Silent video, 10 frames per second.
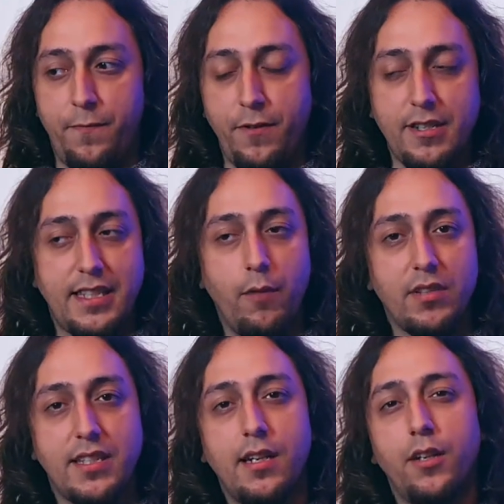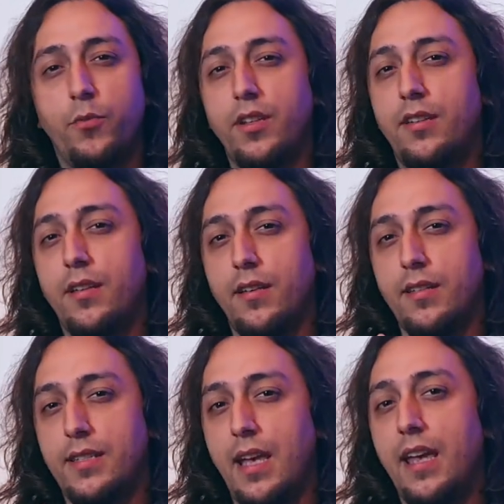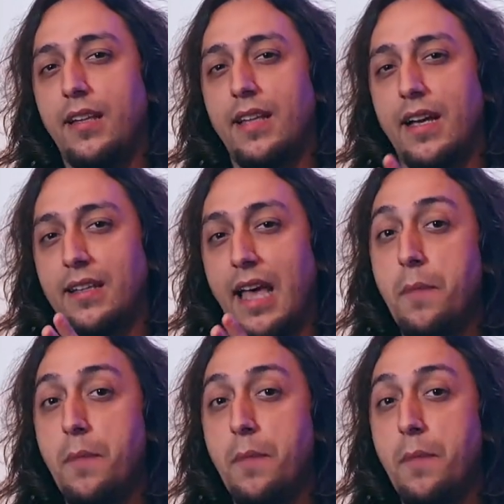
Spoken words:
First, I will start with saying that